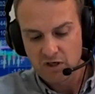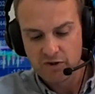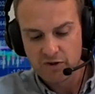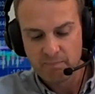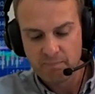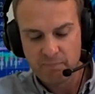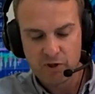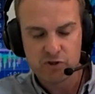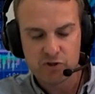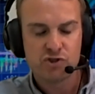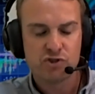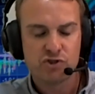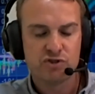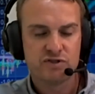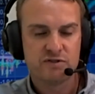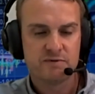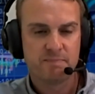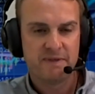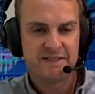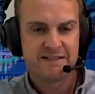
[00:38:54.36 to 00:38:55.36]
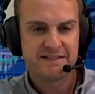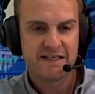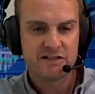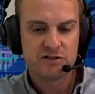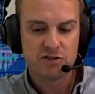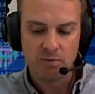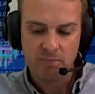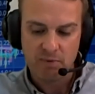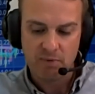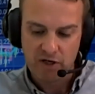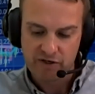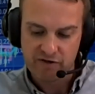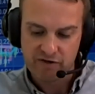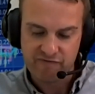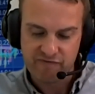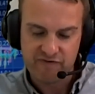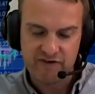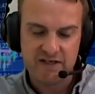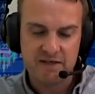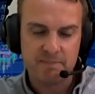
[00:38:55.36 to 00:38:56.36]
The bond should be set up on a
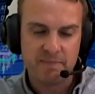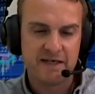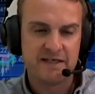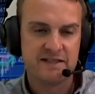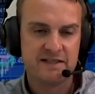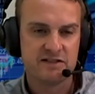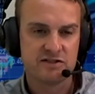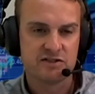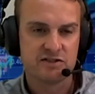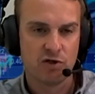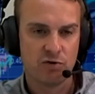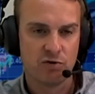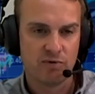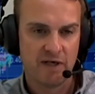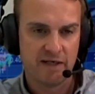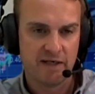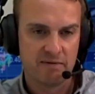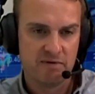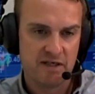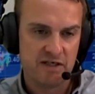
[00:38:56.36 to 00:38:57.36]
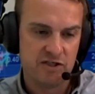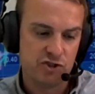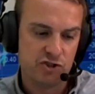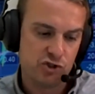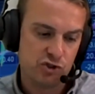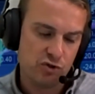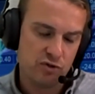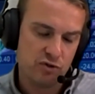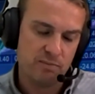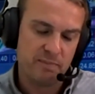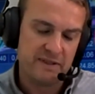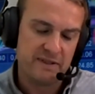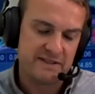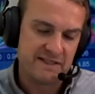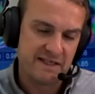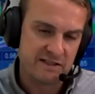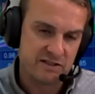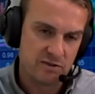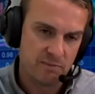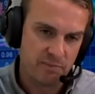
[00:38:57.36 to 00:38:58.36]
fee basis only. It shouldn't be
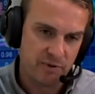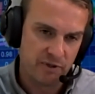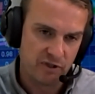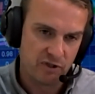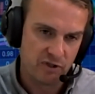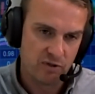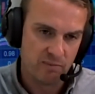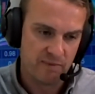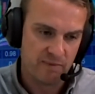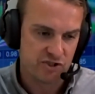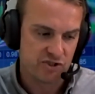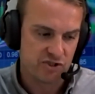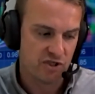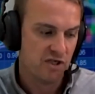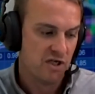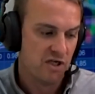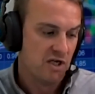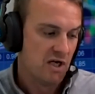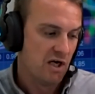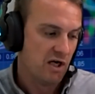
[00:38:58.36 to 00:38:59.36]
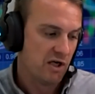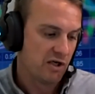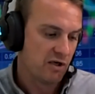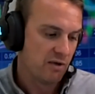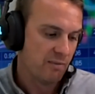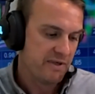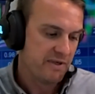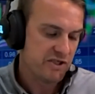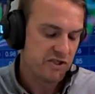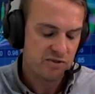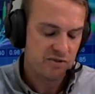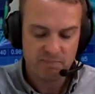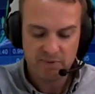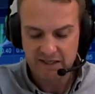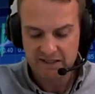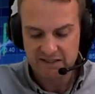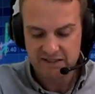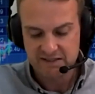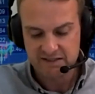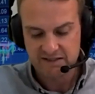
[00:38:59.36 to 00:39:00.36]
set up on a commission. A commission
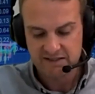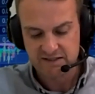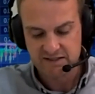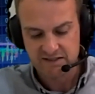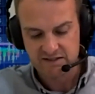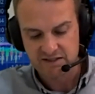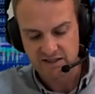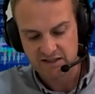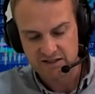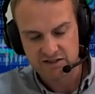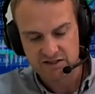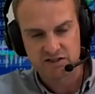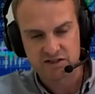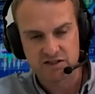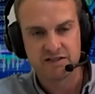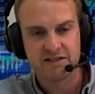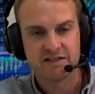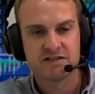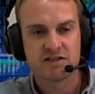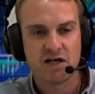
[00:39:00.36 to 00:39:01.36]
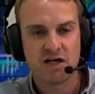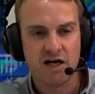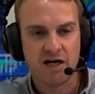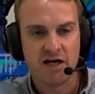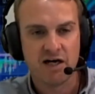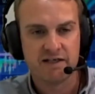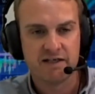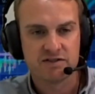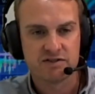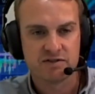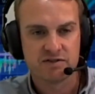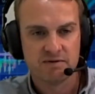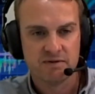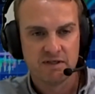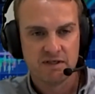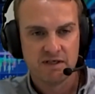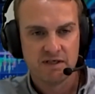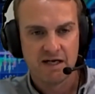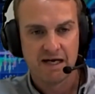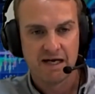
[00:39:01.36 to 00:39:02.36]
basis is to disguise
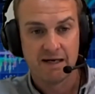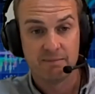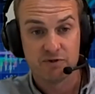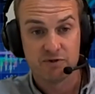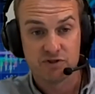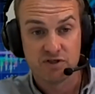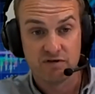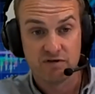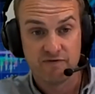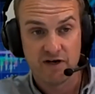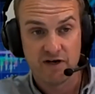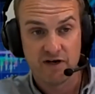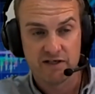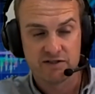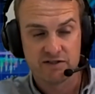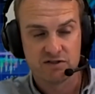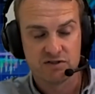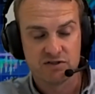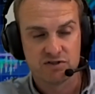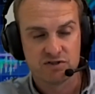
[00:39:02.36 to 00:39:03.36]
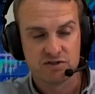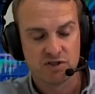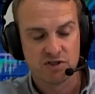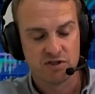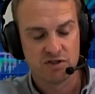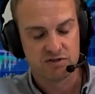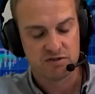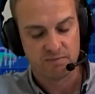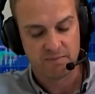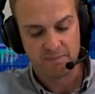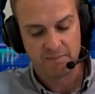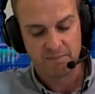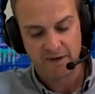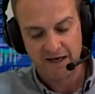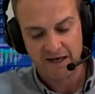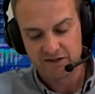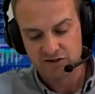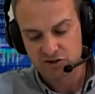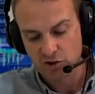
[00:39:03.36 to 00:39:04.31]
how much the advisor's to be paying.